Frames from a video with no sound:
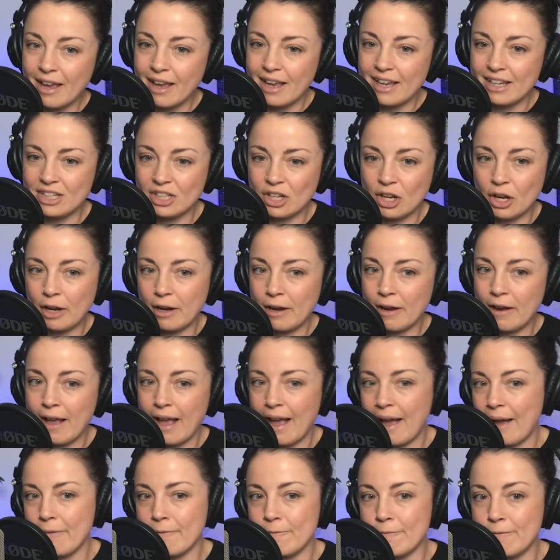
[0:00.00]
you know,
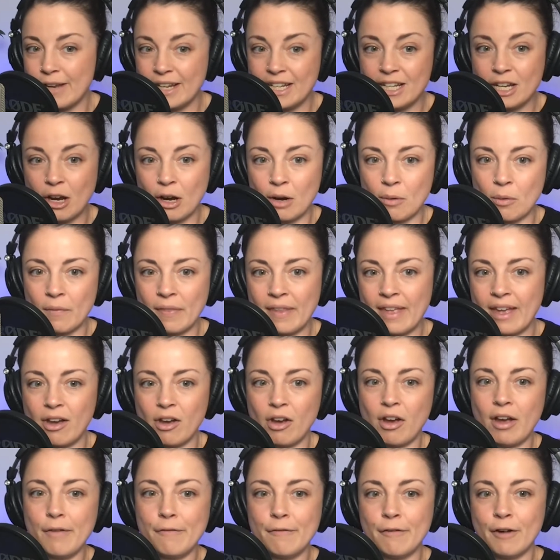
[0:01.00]
uh, video on their
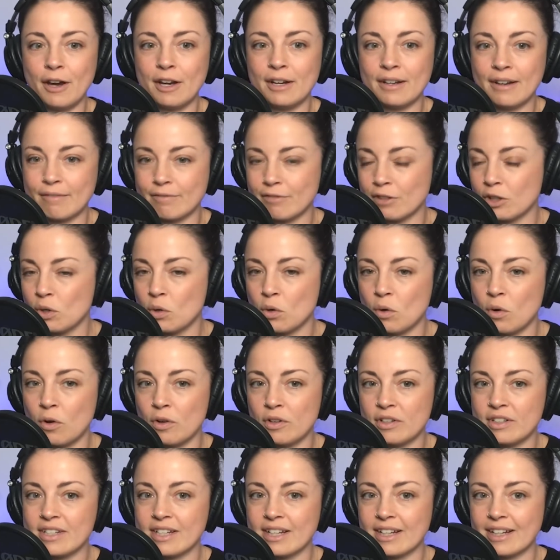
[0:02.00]
iPhone and
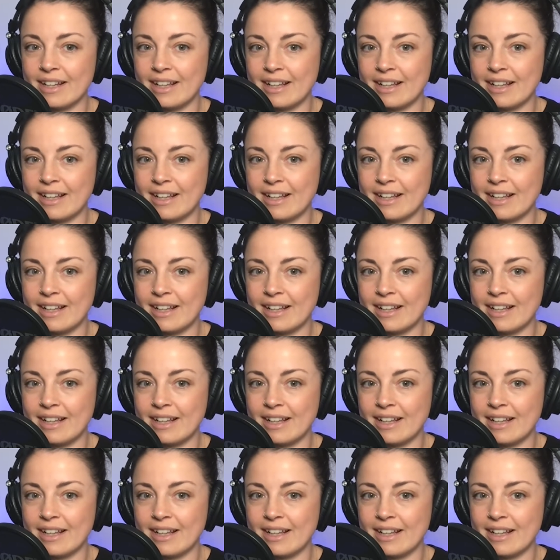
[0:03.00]
record